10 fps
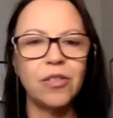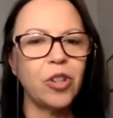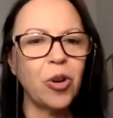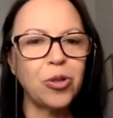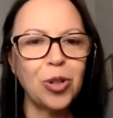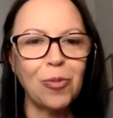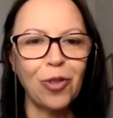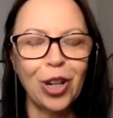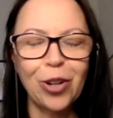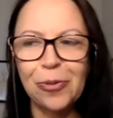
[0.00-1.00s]
No soup
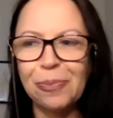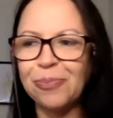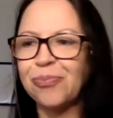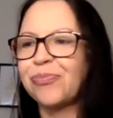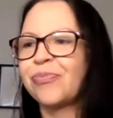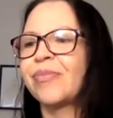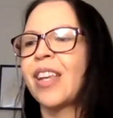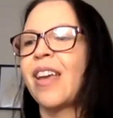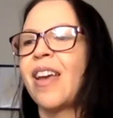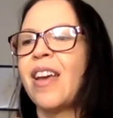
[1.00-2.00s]
for you.
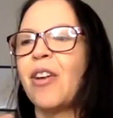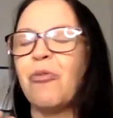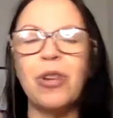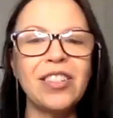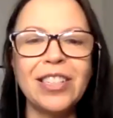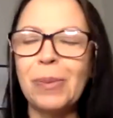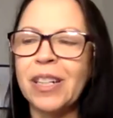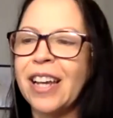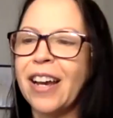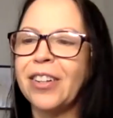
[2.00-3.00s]
Real and
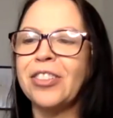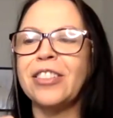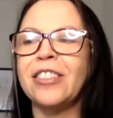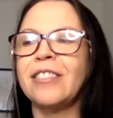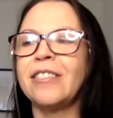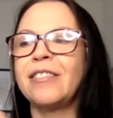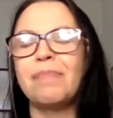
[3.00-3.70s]
spectacular.